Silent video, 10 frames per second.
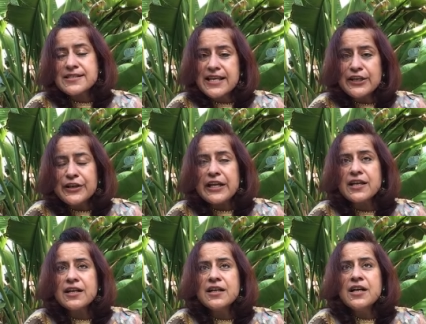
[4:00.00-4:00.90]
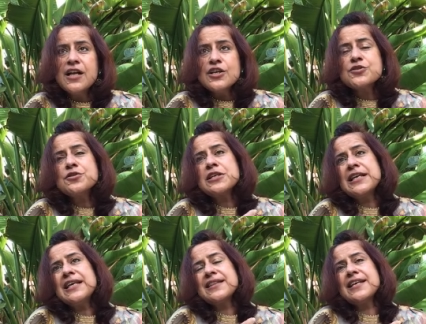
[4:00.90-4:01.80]
carrying. So the
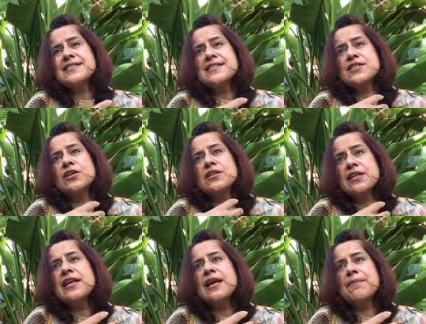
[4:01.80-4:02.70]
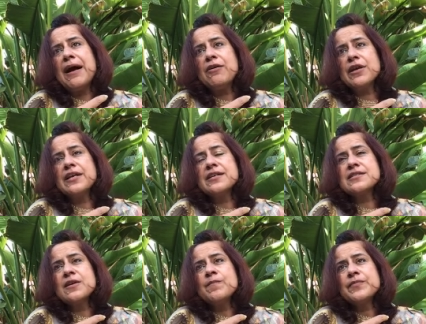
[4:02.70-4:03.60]
key things to start thinking about is,
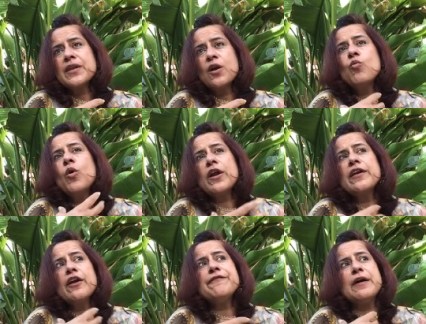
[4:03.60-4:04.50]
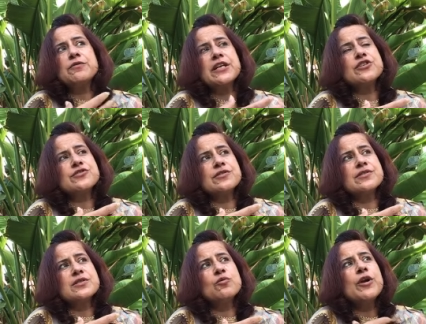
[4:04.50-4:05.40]
what are your
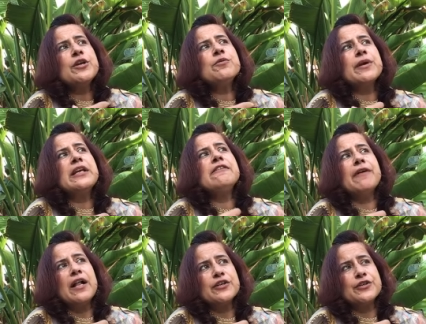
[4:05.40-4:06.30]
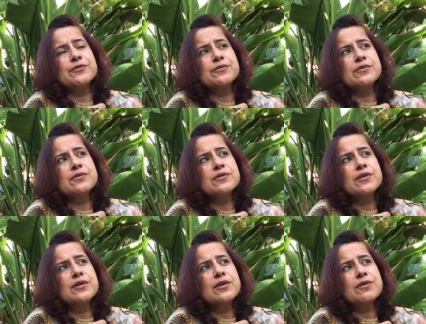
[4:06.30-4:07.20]
foundations? What do you really value?
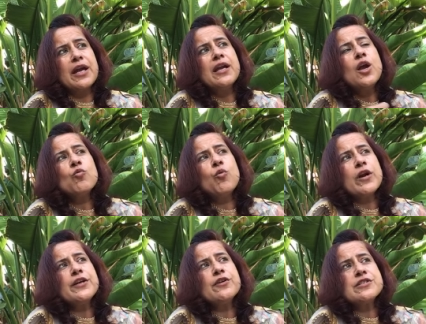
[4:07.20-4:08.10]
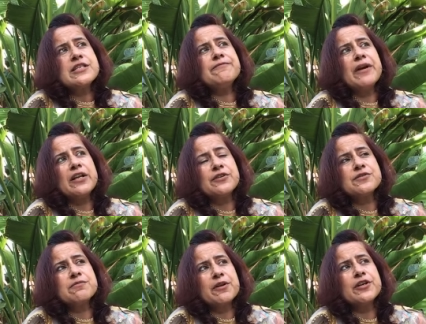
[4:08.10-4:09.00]
Okay, what are your deep
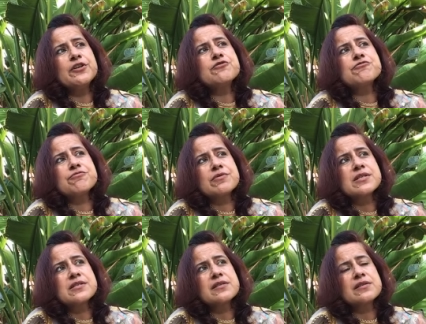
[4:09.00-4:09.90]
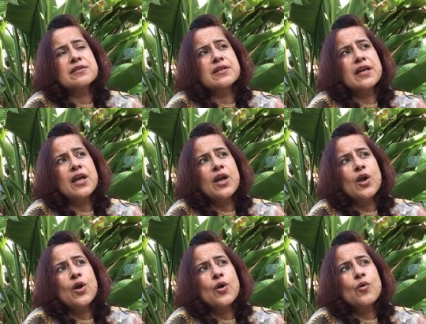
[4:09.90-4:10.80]
values? What are your truths?
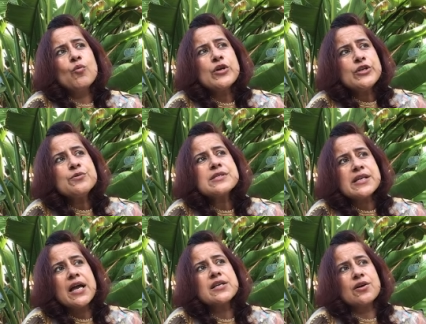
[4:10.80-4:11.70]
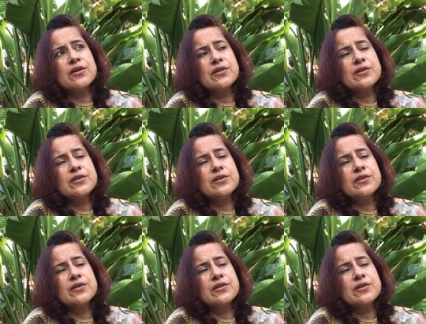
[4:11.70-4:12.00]
What do you stand on?